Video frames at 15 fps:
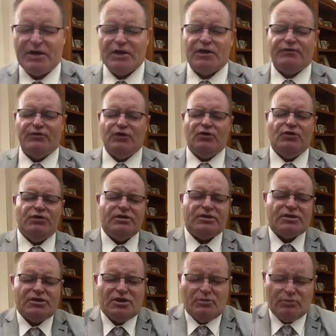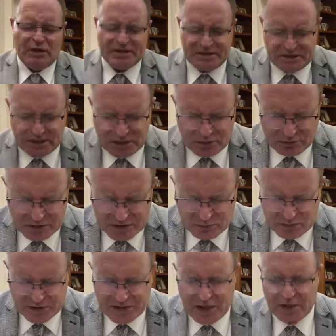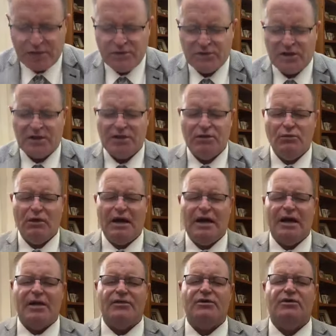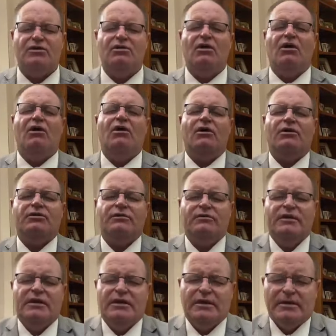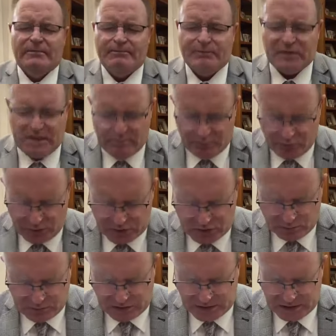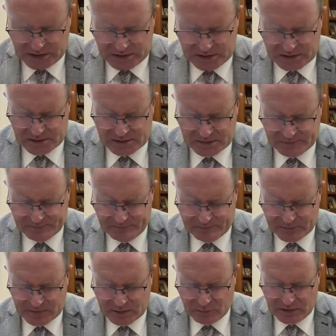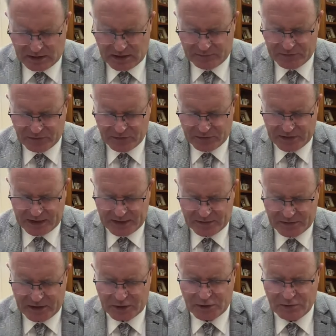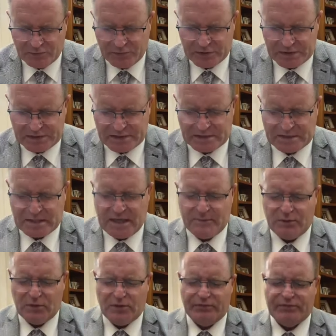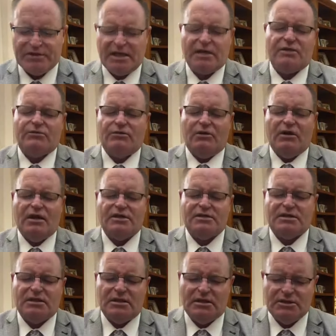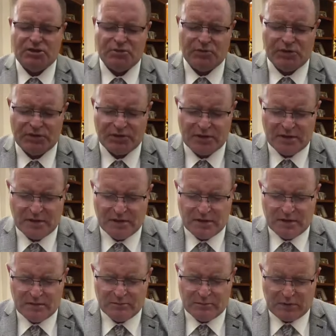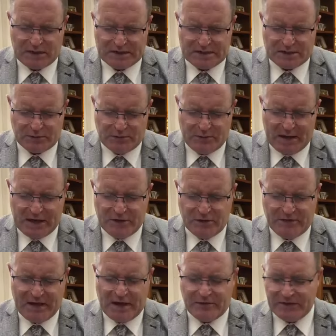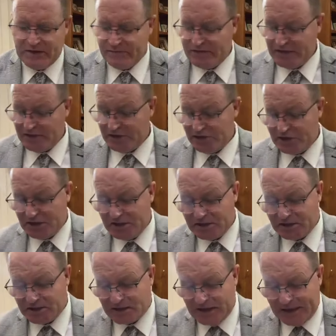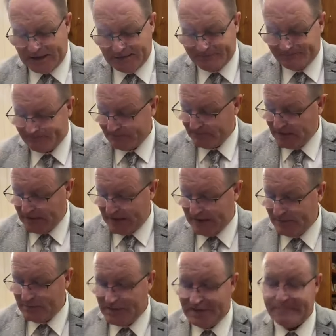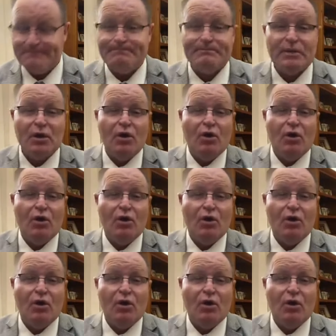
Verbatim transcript: We thank you for your goodness and your blessing to us. We thank you that you are the God of impossibilities. And we love you for that. Thank you for this example of Zacharias and Elizabeth. Bless the remainder of our evening in Jesus' name. Amen.